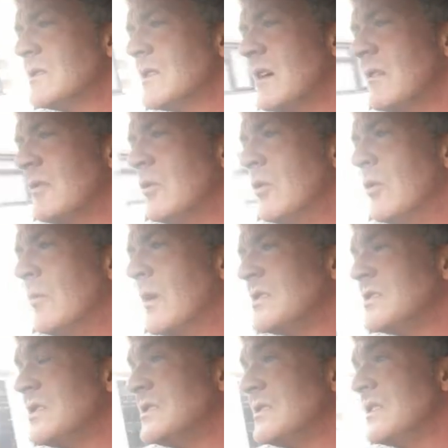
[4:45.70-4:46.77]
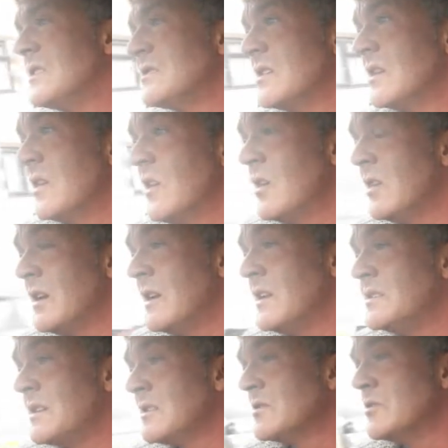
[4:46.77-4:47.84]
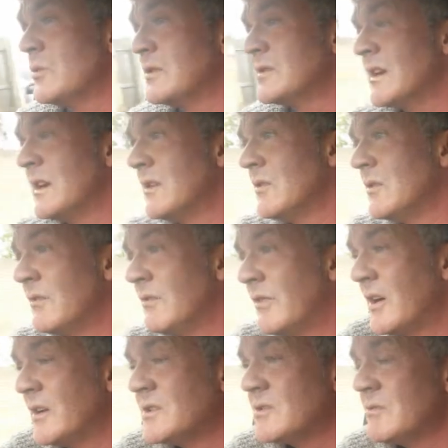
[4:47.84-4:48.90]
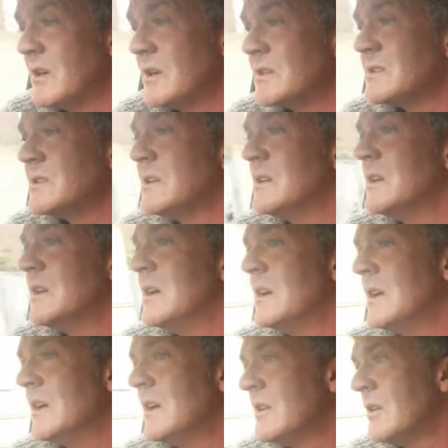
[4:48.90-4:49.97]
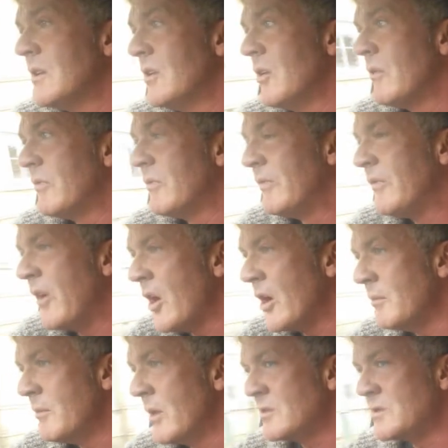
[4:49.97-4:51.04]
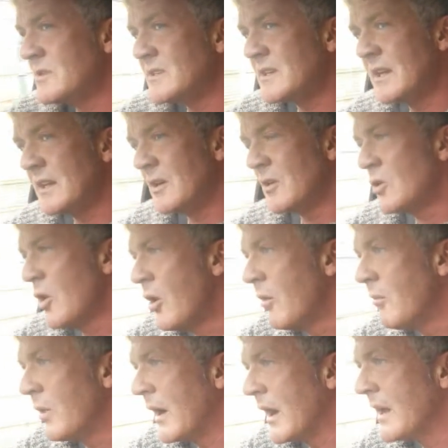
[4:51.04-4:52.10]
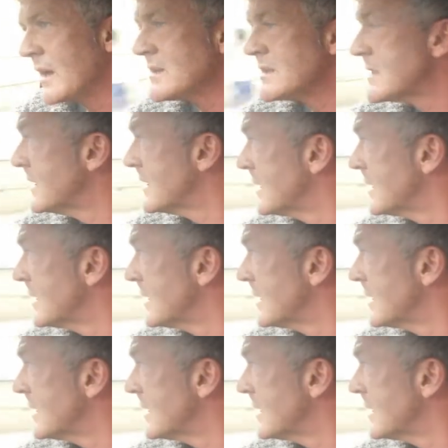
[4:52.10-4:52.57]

therefore much easier to learn and easier to retain under fight duress. They're not fine motor skill and complex.